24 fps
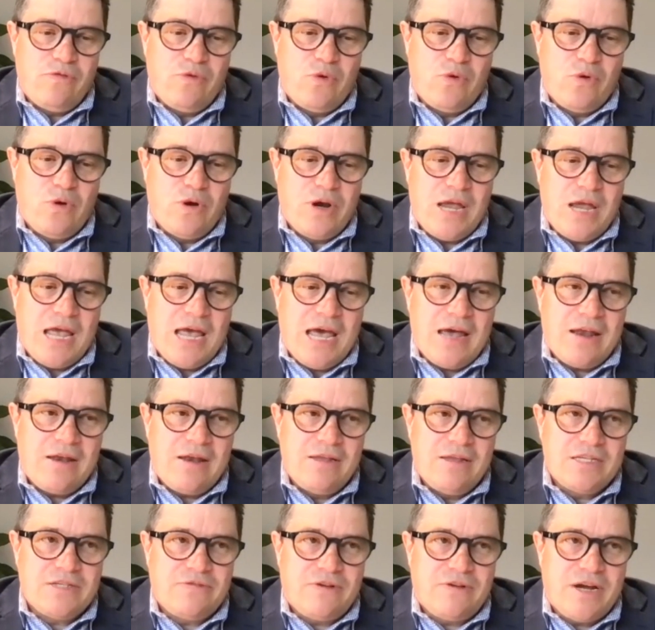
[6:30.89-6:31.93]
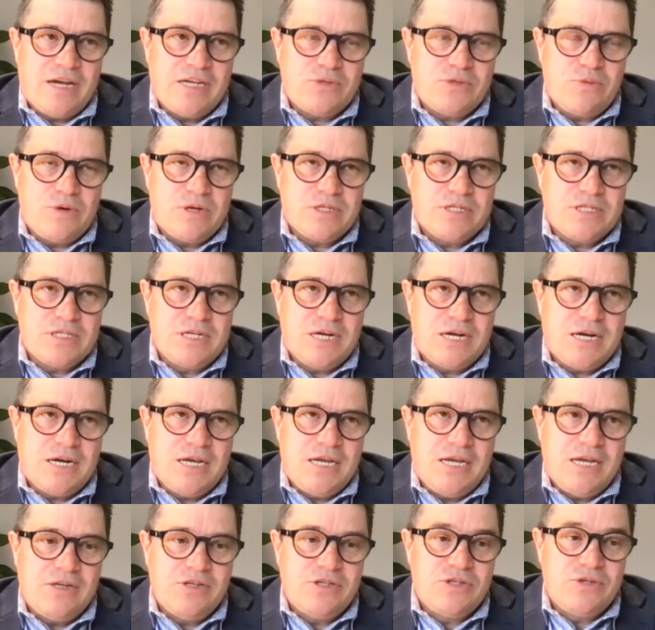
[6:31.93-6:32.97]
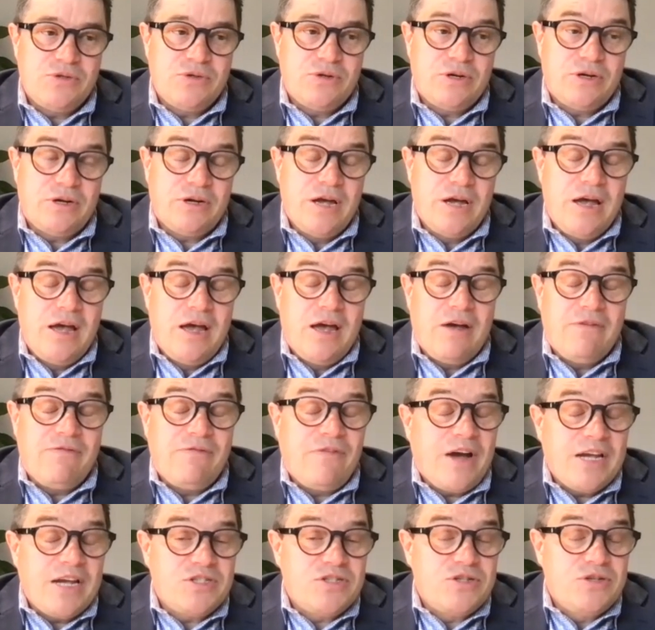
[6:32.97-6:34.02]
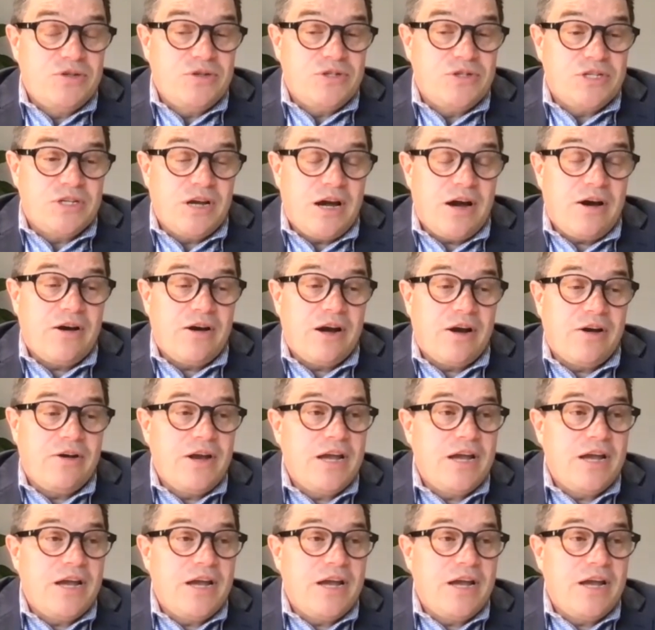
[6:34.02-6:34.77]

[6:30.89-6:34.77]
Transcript: forward out of this phase one study into a phase two scenario.